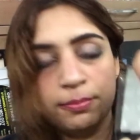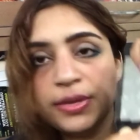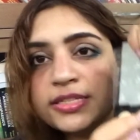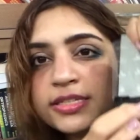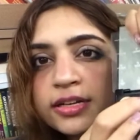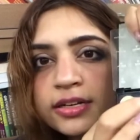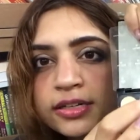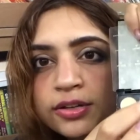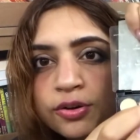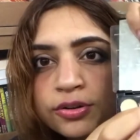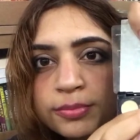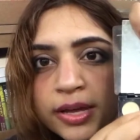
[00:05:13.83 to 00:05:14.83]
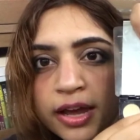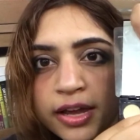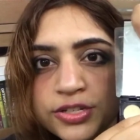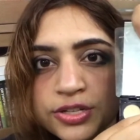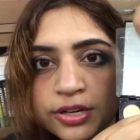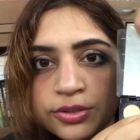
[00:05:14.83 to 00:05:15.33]
basically on my
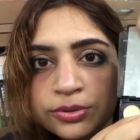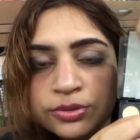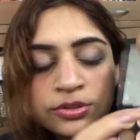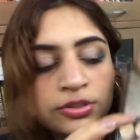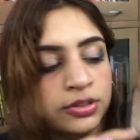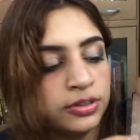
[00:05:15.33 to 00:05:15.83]
eyeshadow,